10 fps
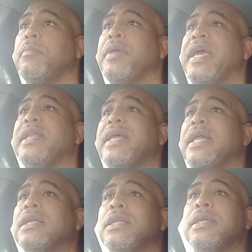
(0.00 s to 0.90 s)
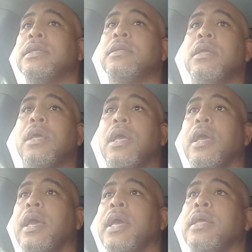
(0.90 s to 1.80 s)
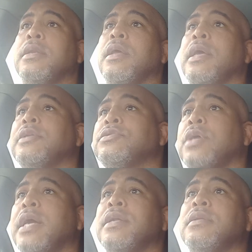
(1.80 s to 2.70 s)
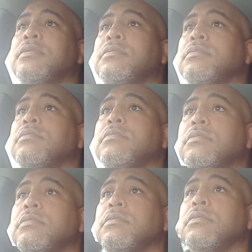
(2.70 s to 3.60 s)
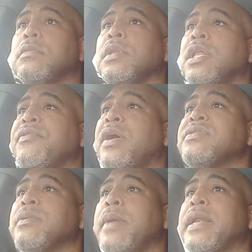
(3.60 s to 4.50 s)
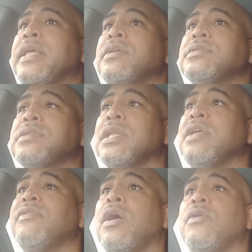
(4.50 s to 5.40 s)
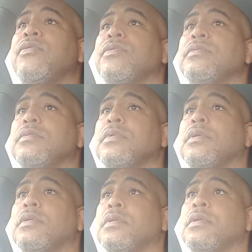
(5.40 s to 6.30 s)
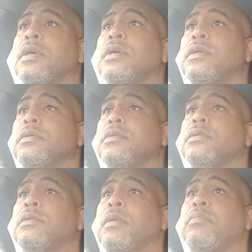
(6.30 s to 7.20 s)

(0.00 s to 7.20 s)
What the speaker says: panhandling and trying to live off somebody else than live off the